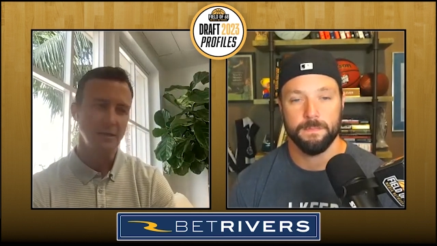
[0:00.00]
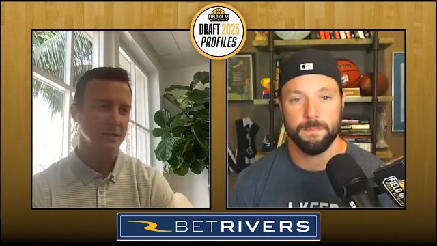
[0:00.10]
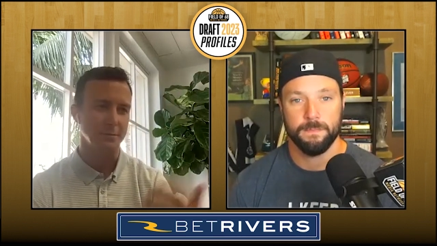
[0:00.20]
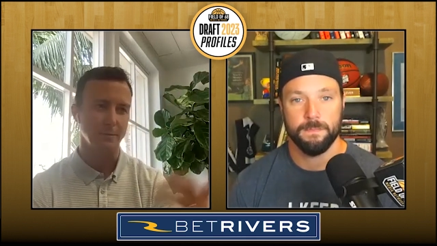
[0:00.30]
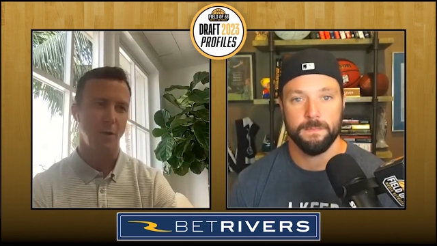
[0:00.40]
Speaker 1: I
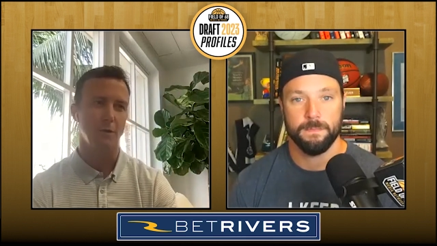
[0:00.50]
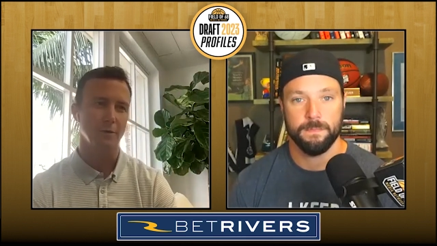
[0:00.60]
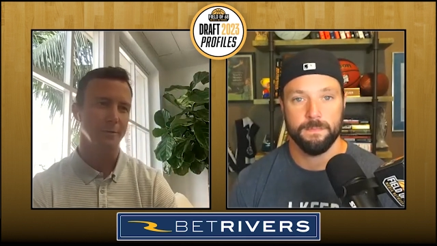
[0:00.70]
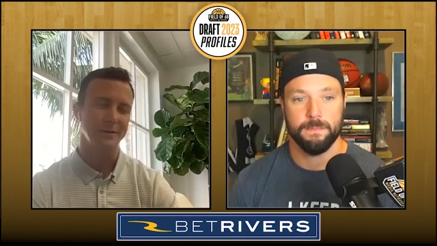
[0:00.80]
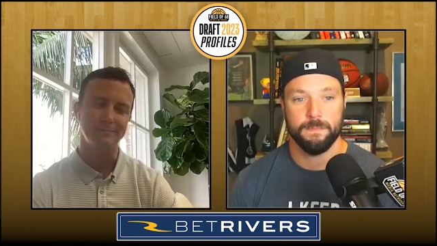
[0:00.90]
mean, he's
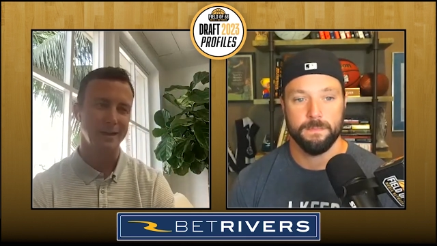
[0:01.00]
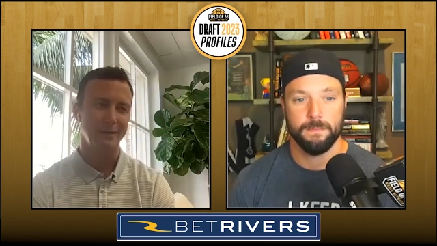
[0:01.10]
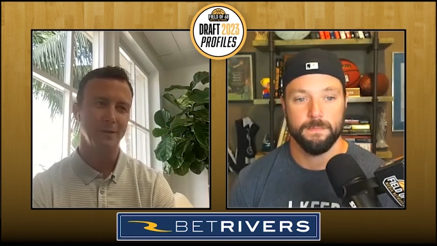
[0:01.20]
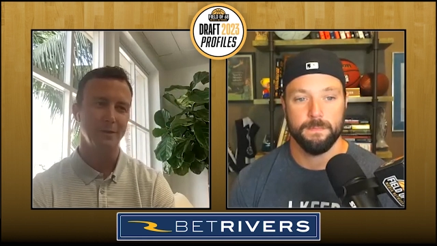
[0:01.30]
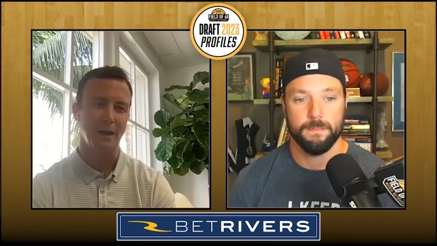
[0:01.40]
smaller, but
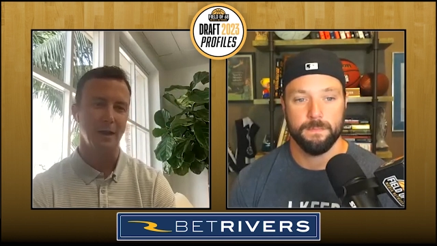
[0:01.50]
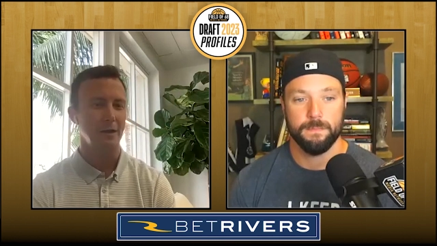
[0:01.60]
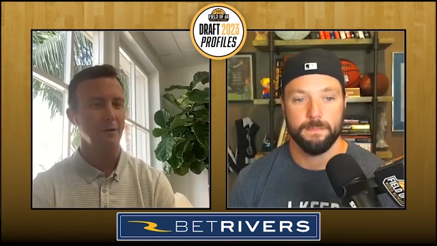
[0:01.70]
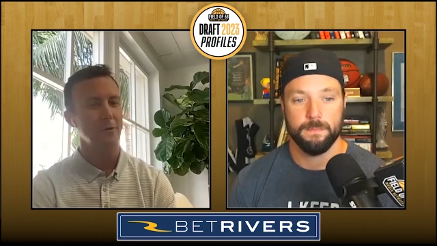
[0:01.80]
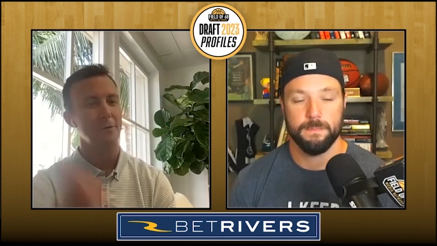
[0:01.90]
I really don't,
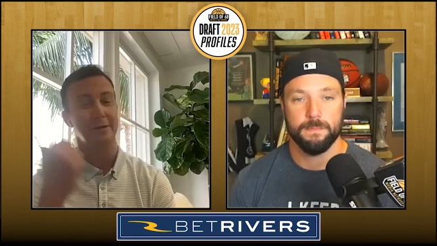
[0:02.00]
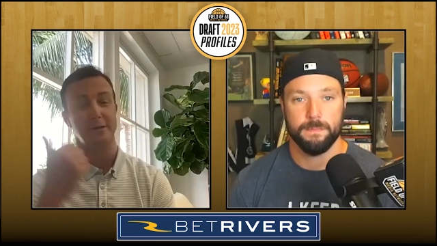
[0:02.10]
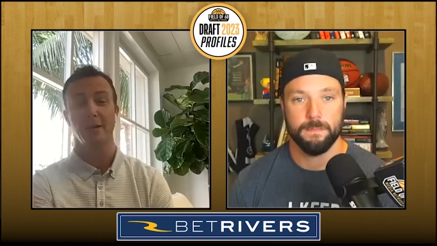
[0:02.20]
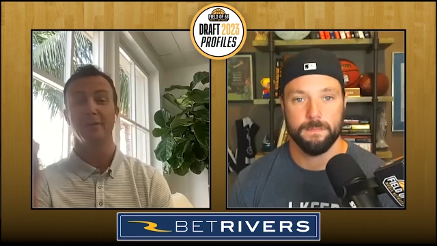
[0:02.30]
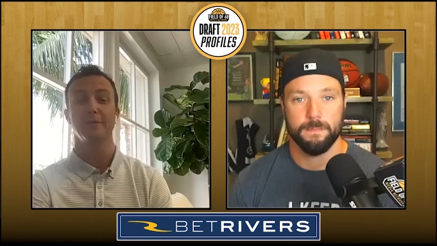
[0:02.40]
I worry
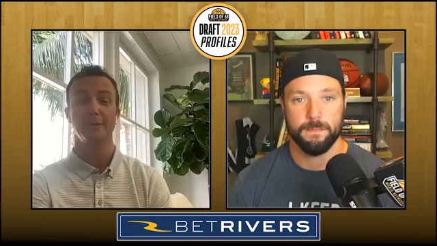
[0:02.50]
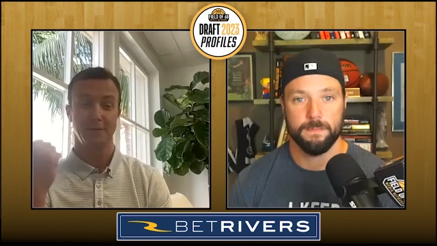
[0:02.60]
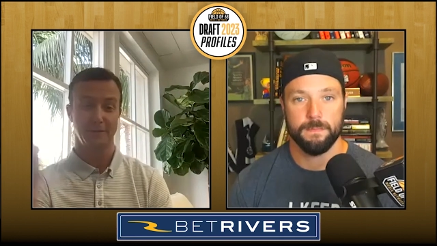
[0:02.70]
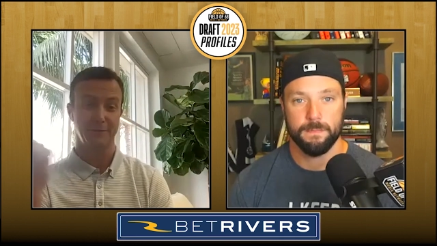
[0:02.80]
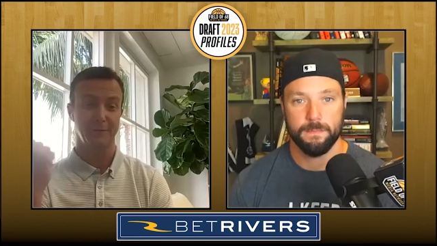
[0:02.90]
about the
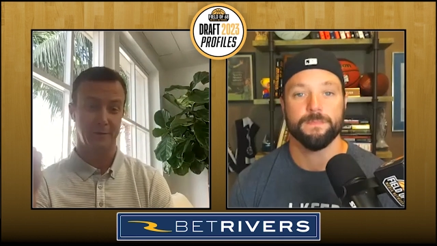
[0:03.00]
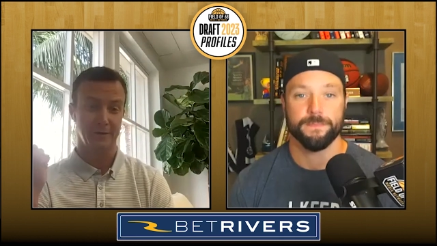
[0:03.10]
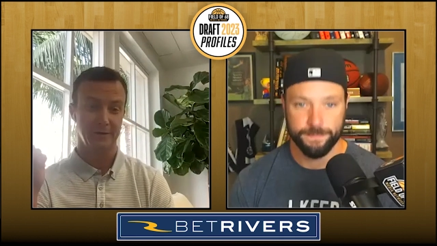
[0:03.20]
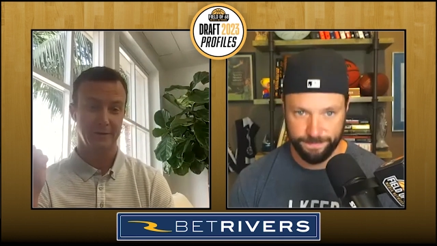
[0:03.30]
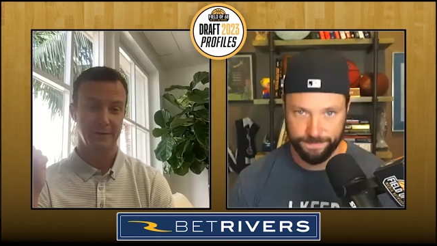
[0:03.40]
other end of the
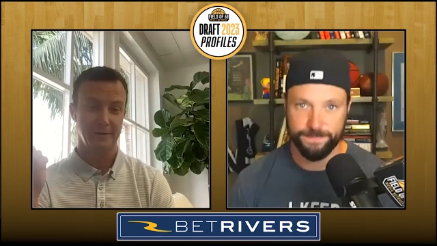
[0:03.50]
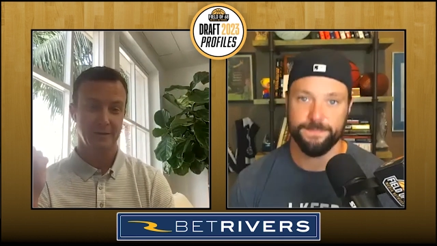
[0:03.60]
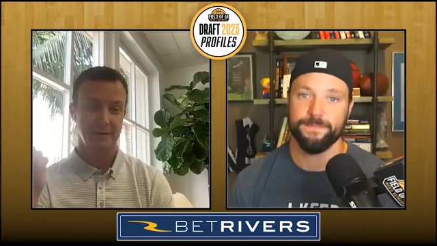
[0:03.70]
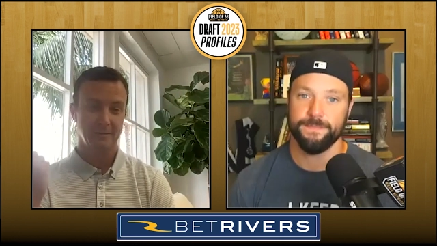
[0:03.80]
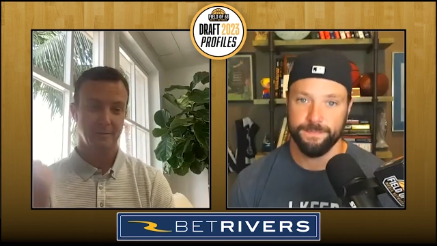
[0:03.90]
floor mm-hmm.
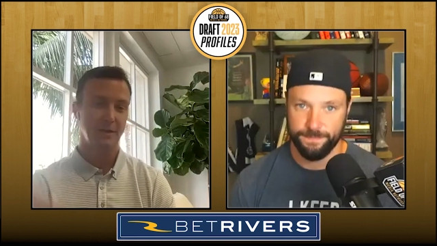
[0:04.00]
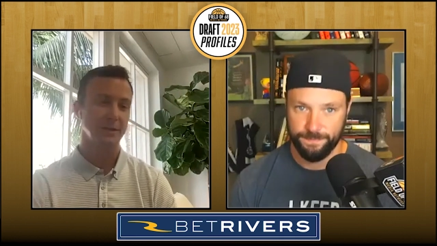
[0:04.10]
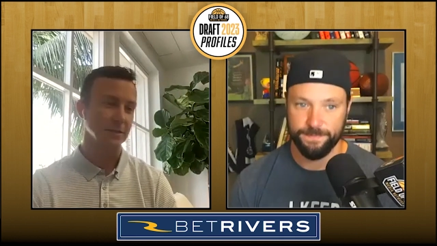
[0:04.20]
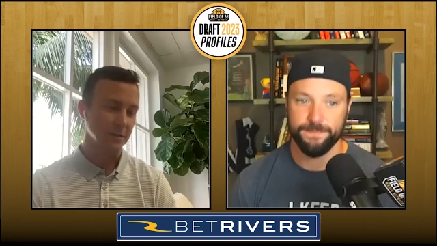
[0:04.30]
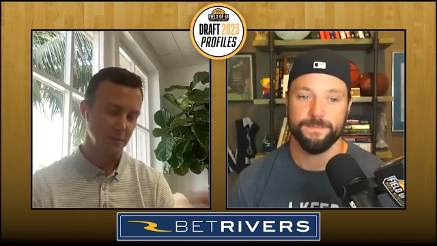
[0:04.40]

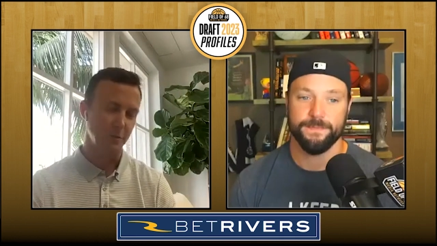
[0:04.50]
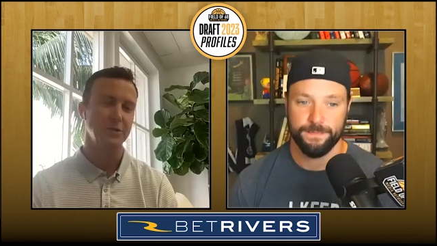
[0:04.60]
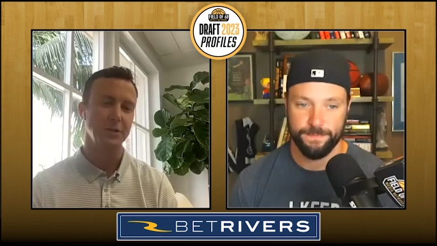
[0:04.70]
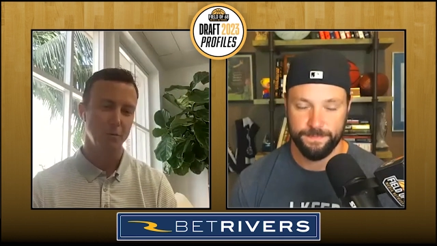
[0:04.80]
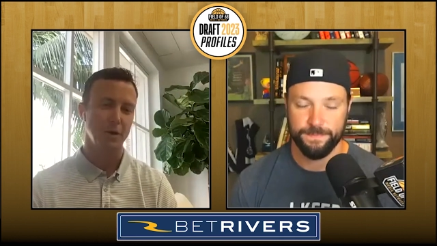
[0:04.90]
because it's
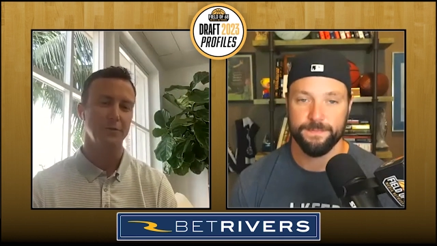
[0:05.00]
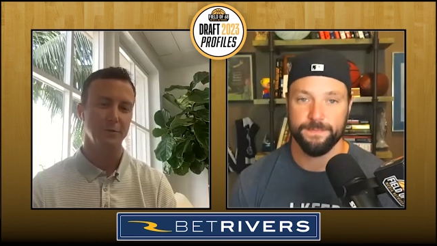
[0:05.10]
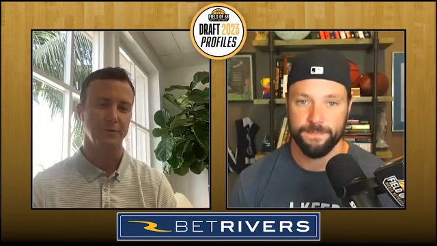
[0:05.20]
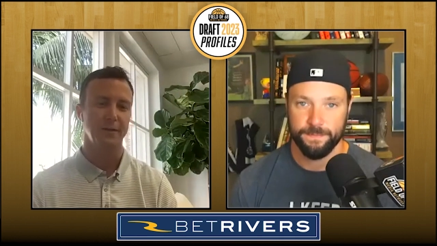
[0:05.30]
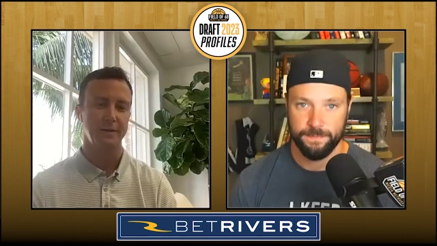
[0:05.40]
switching
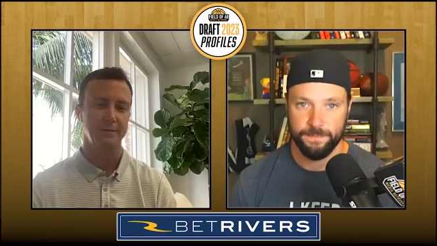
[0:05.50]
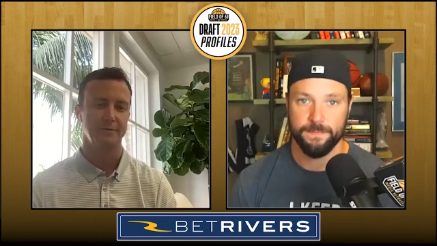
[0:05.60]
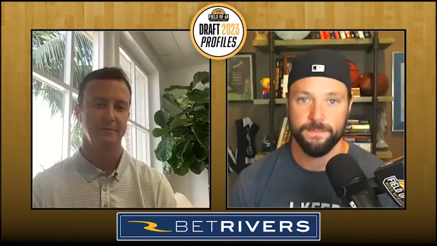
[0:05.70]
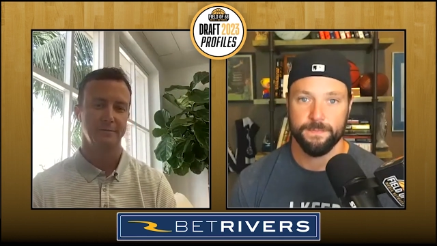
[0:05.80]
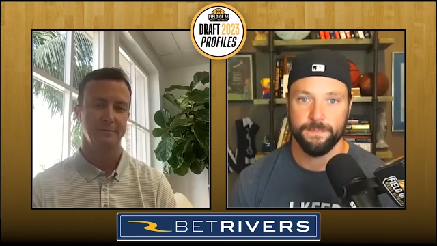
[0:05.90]
one through five.